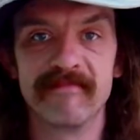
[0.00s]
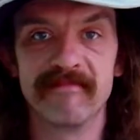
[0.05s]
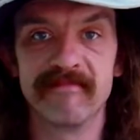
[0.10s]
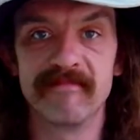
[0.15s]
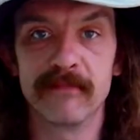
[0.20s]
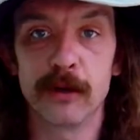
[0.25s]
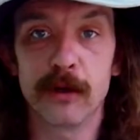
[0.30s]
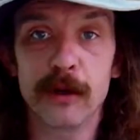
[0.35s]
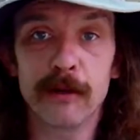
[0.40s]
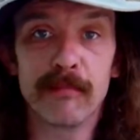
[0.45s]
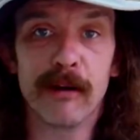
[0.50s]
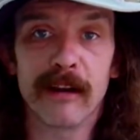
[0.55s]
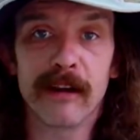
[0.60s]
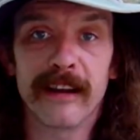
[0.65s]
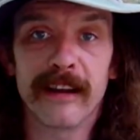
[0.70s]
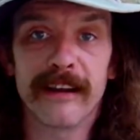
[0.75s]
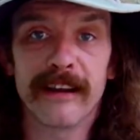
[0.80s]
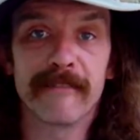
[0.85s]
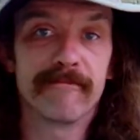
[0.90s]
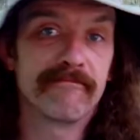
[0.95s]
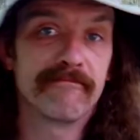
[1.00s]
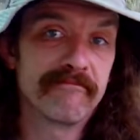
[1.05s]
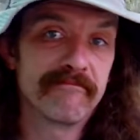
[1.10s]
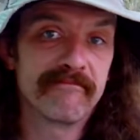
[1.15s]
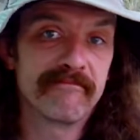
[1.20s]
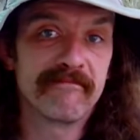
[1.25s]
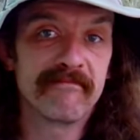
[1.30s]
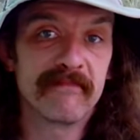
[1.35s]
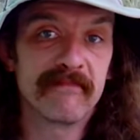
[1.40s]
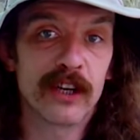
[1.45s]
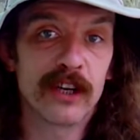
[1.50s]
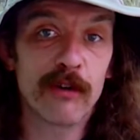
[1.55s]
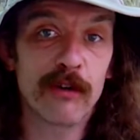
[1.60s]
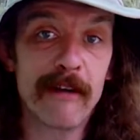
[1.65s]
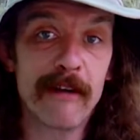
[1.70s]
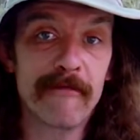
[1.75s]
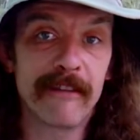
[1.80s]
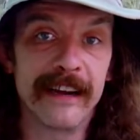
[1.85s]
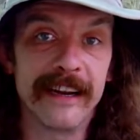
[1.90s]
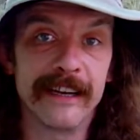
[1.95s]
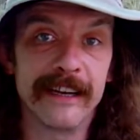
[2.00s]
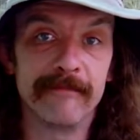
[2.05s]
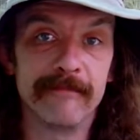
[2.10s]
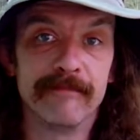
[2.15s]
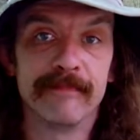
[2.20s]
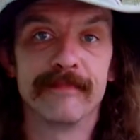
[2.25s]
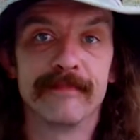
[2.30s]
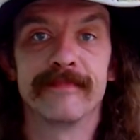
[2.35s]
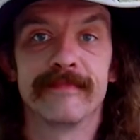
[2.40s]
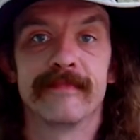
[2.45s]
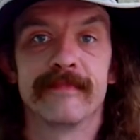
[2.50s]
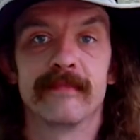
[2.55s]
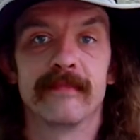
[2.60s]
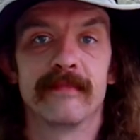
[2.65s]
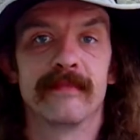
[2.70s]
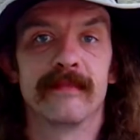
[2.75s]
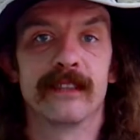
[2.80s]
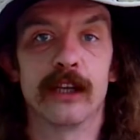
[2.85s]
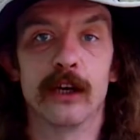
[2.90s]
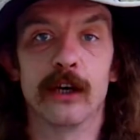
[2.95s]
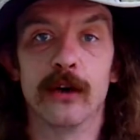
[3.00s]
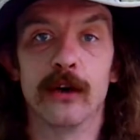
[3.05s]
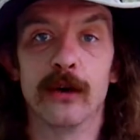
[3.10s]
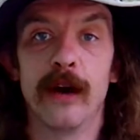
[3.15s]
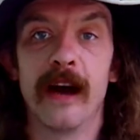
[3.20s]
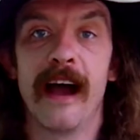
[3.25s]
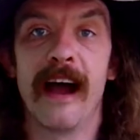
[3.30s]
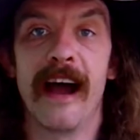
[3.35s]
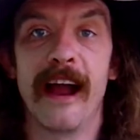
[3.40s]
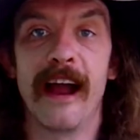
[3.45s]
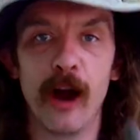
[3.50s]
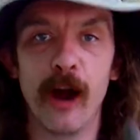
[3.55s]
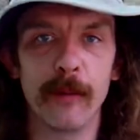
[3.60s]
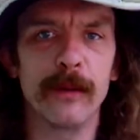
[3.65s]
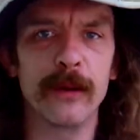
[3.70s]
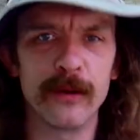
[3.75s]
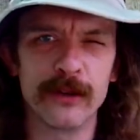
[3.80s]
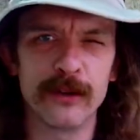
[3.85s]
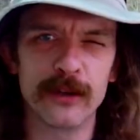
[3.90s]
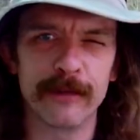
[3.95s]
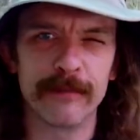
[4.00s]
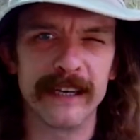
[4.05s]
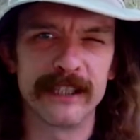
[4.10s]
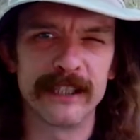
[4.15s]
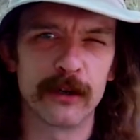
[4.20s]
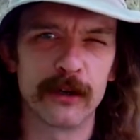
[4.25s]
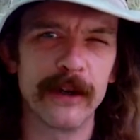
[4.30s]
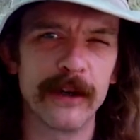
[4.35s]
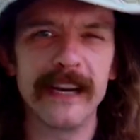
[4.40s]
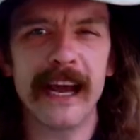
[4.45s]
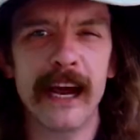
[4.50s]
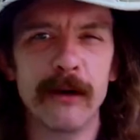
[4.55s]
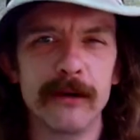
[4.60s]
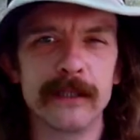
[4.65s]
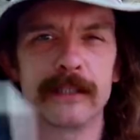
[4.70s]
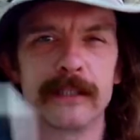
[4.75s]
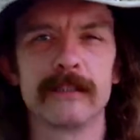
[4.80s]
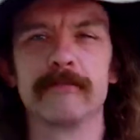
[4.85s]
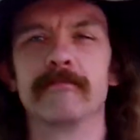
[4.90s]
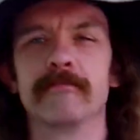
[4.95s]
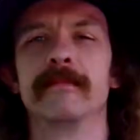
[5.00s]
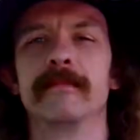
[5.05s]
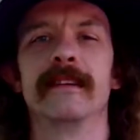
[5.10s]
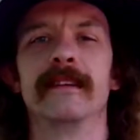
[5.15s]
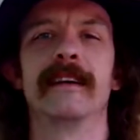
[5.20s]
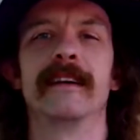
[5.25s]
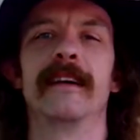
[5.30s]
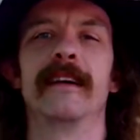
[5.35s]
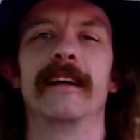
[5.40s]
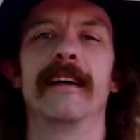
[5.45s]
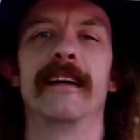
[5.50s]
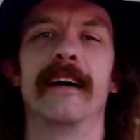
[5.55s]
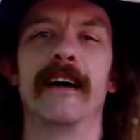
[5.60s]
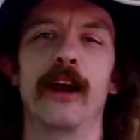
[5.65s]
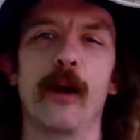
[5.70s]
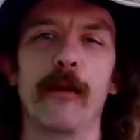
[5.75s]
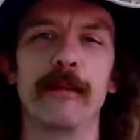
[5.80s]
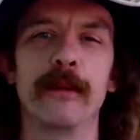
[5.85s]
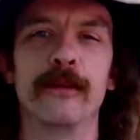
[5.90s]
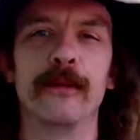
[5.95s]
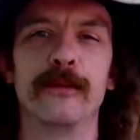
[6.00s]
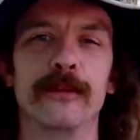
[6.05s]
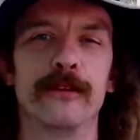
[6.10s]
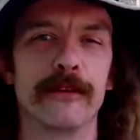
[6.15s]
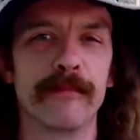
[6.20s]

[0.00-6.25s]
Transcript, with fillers: Good book. Great read. So I hope you enjoyed my screenhouse. I hope you enjoyed my